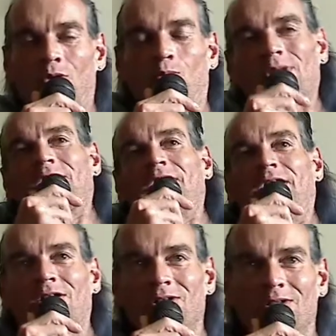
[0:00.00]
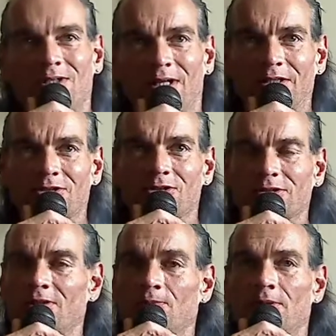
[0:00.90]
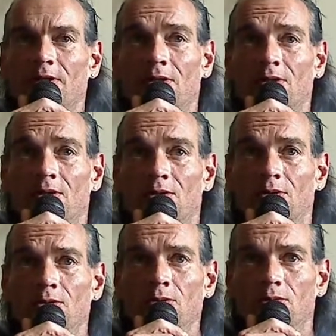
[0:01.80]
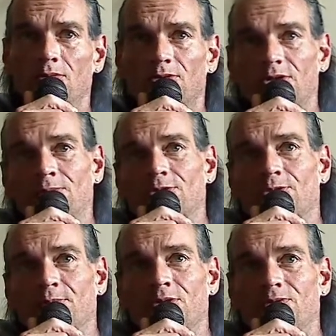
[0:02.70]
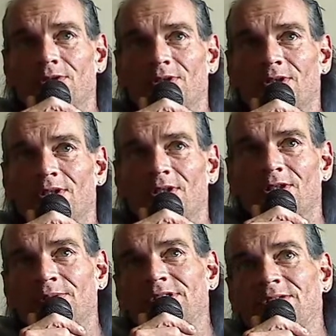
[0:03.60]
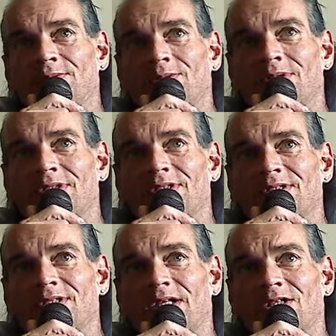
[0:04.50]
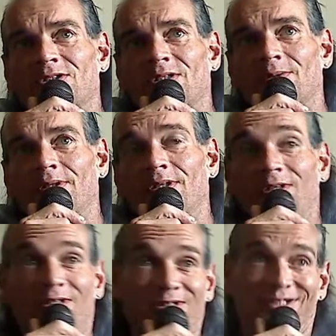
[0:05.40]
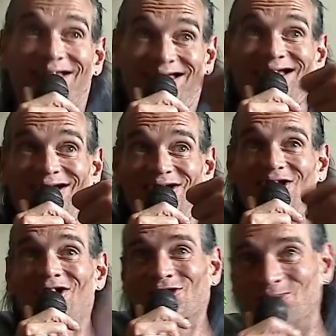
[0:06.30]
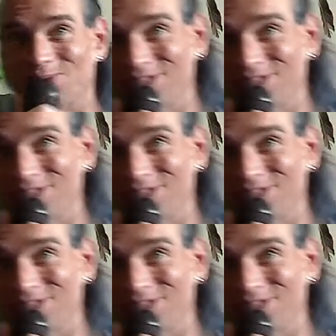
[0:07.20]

What the hell? I just looked up and went, "Ooh, something was removed. Let me see what it was." I looked and I went, "Awesome."